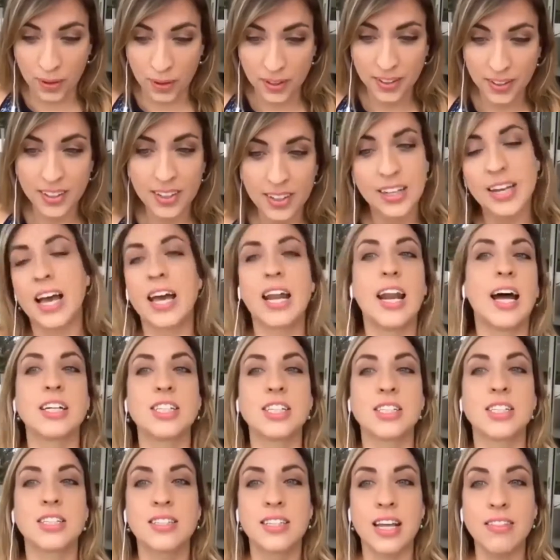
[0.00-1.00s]
and i just
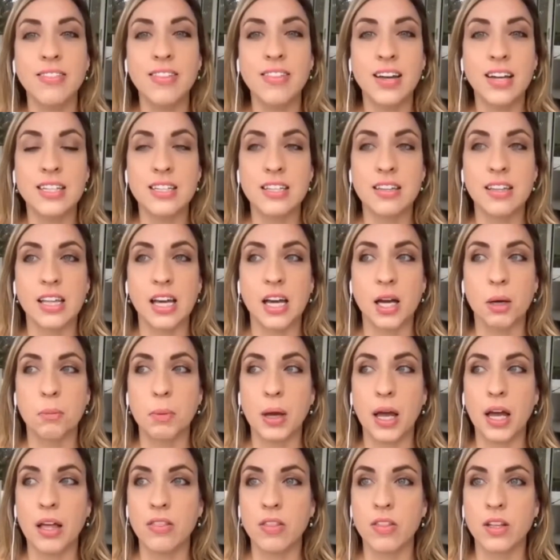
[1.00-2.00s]
said that to them
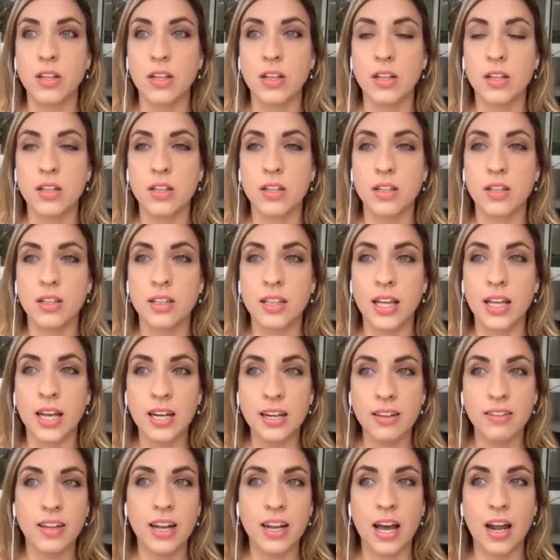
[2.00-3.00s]
and the lady that
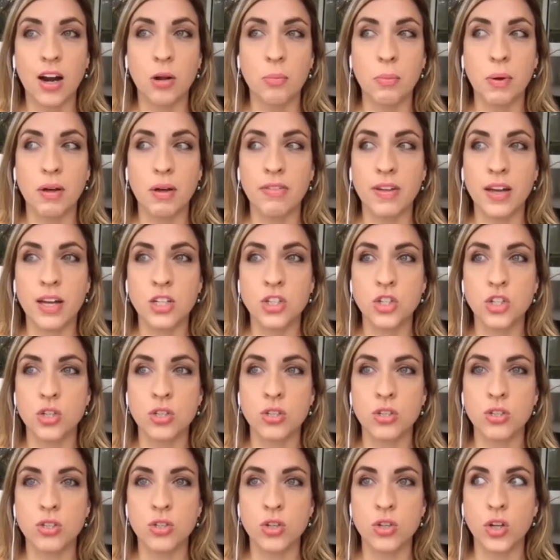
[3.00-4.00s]
had all my things just
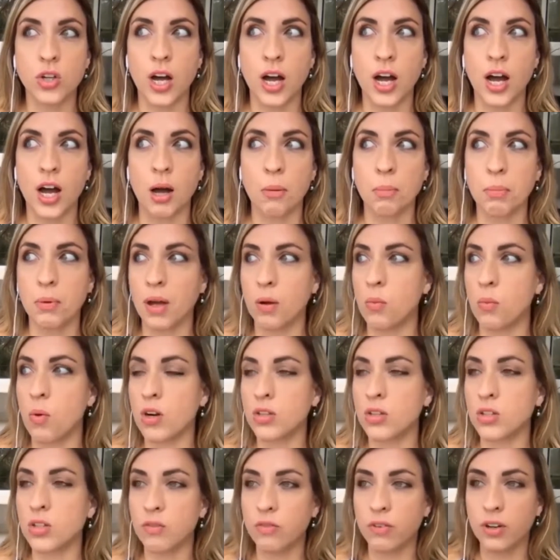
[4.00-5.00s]
stood up and walked
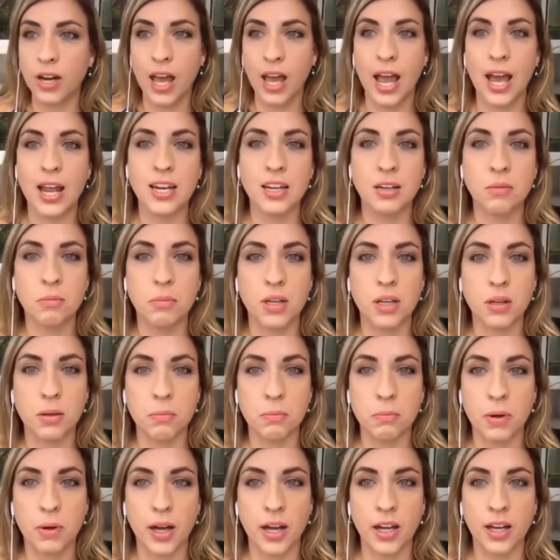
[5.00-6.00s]
over and handed me
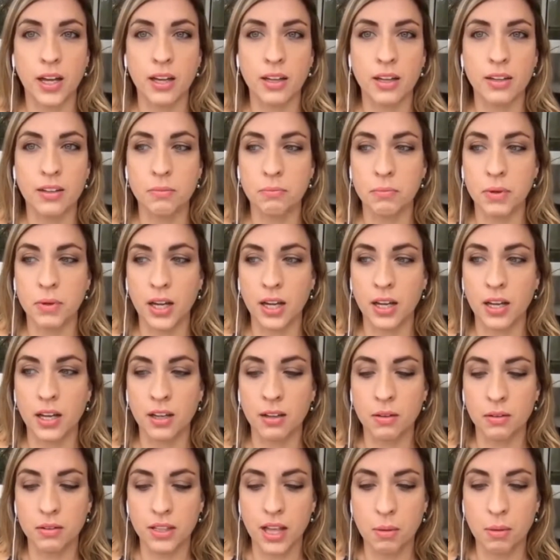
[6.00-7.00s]
my my
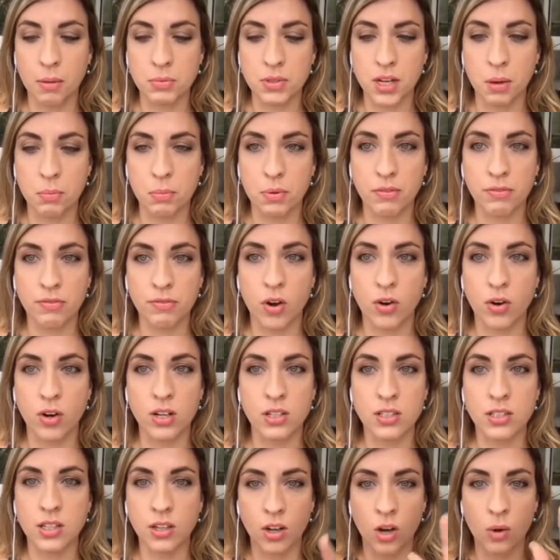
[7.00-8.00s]
laptop and phone and said
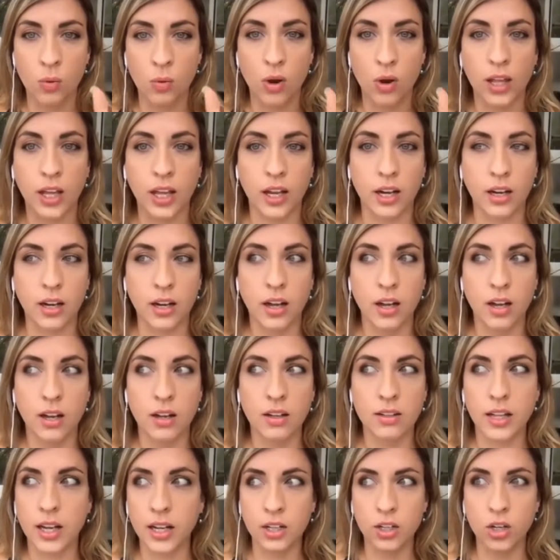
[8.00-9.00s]
go on in
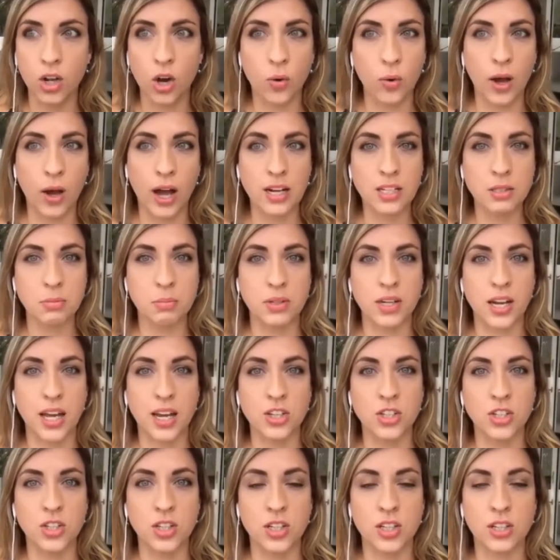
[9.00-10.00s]
like no
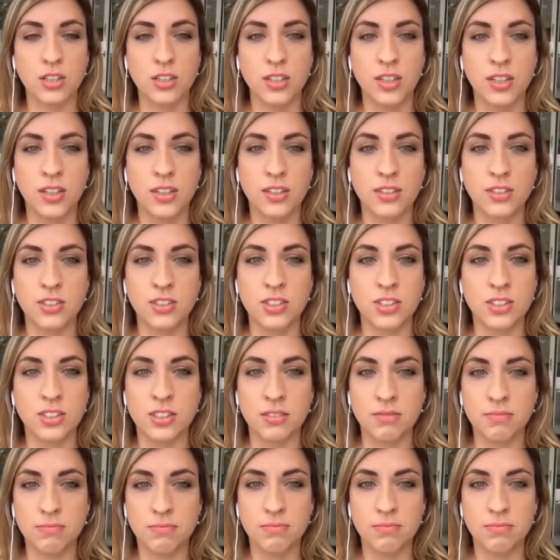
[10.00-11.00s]
explanation, just
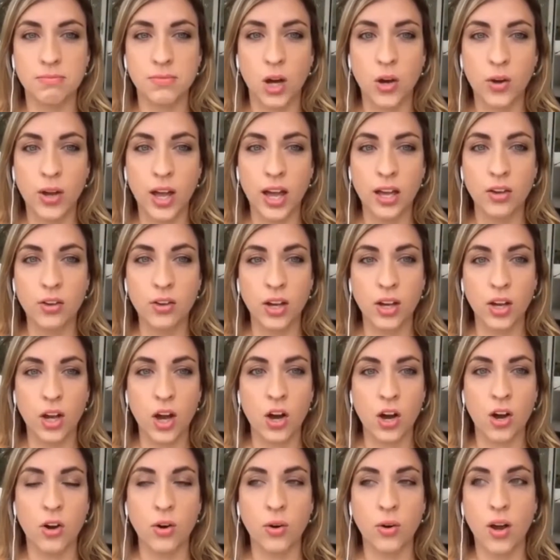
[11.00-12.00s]
okay, you can
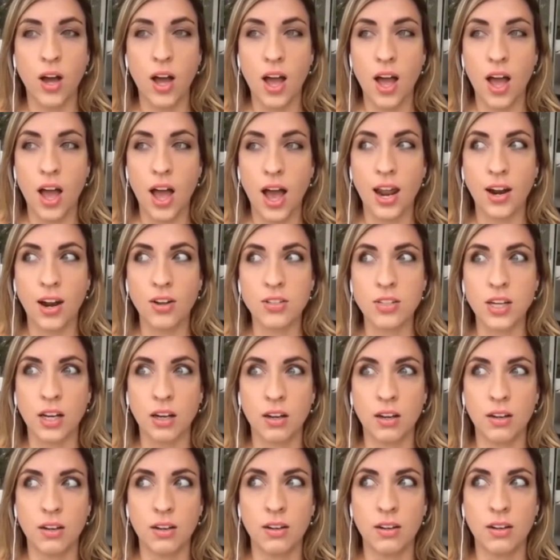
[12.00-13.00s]
go. And I was like,
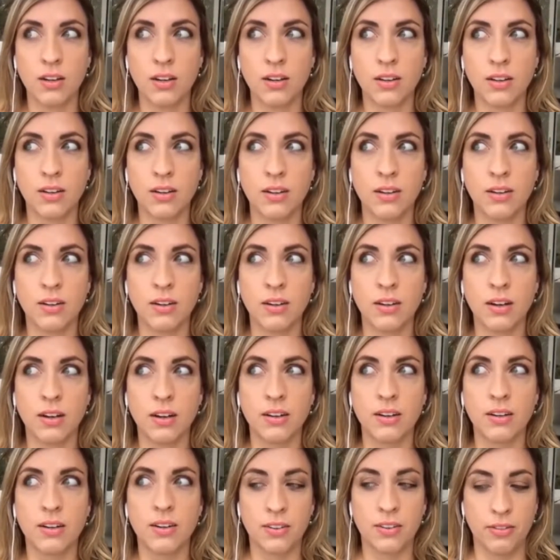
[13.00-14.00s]

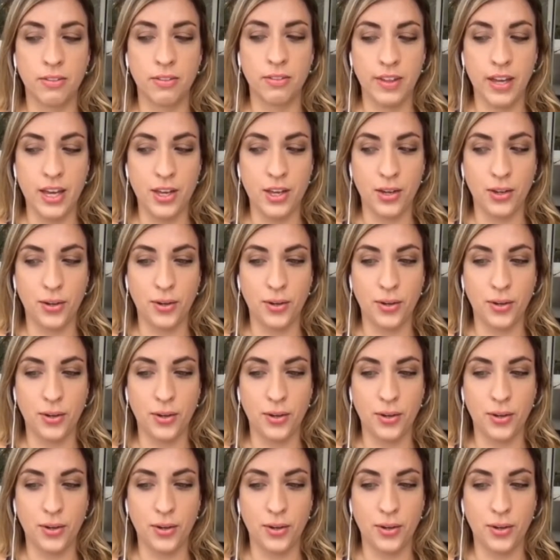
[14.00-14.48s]
thank you.